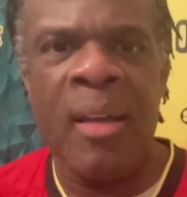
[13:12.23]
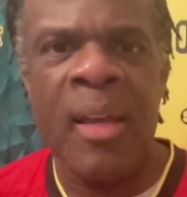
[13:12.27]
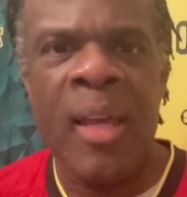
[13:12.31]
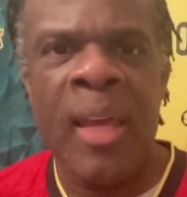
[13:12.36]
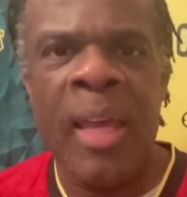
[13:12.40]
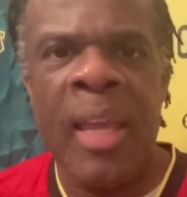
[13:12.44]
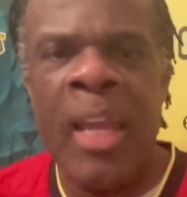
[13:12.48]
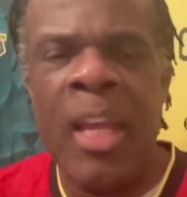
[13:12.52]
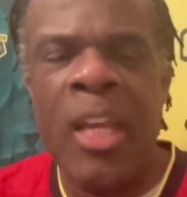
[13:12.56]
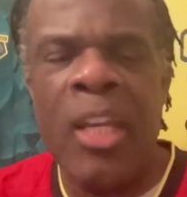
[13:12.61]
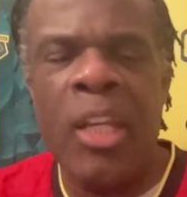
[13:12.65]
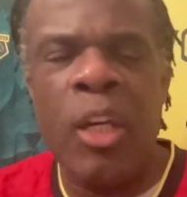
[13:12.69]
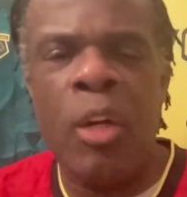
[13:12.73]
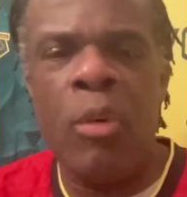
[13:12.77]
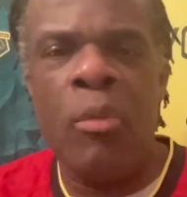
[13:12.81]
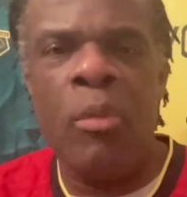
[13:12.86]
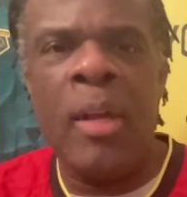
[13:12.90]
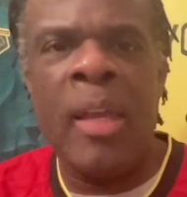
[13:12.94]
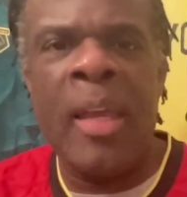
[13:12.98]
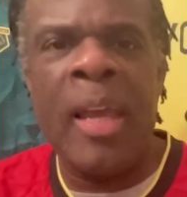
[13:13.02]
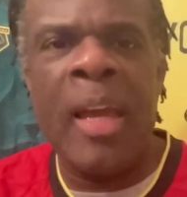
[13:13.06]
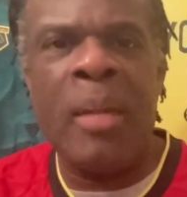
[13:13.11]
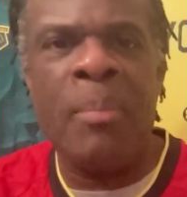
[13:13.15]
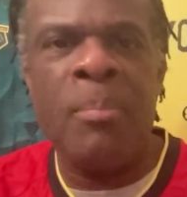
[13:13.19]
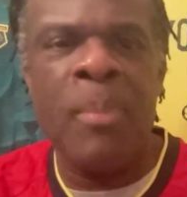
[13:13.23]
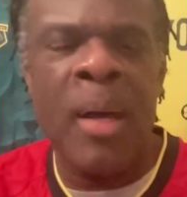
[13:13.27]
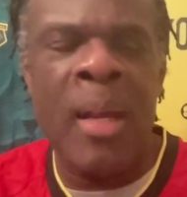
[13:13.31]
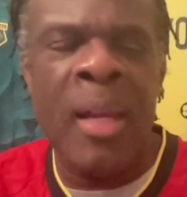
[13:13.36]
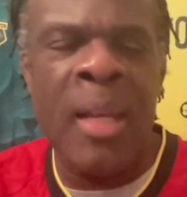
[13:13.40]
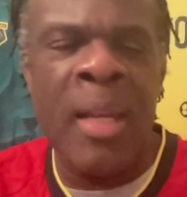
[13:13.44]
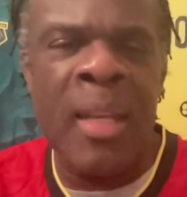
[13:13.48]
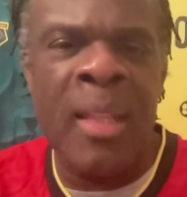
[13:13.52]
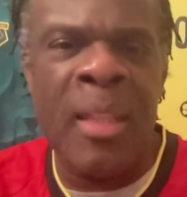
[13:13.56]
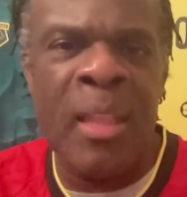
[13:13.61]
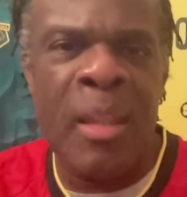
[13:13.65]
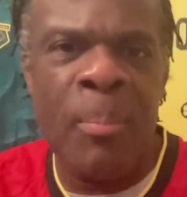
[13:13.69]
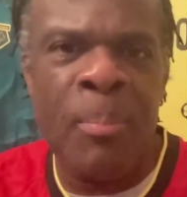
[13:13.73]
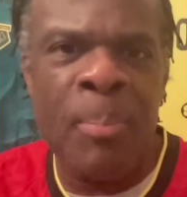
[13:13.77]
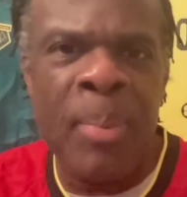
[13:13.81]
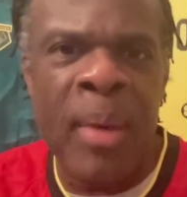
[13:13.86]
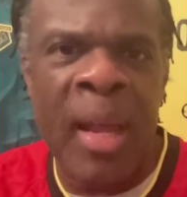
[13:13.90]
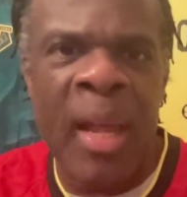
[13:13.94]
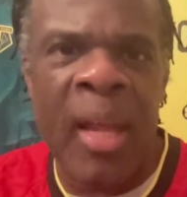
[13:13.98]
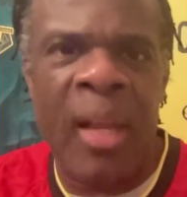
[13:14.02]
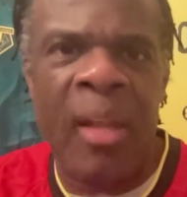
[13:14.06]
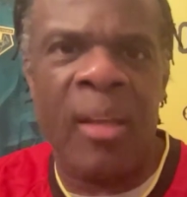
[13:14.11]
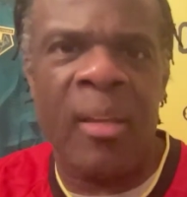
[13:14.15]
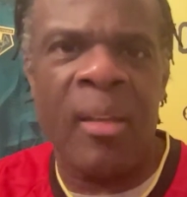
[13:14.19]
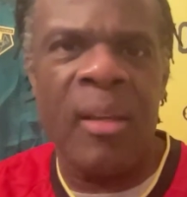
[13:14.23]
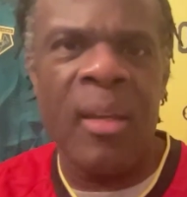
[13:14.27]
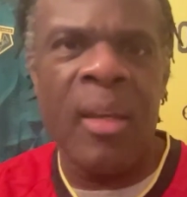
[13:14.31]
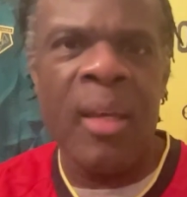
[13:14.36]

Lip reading: He knew he had money in the bank.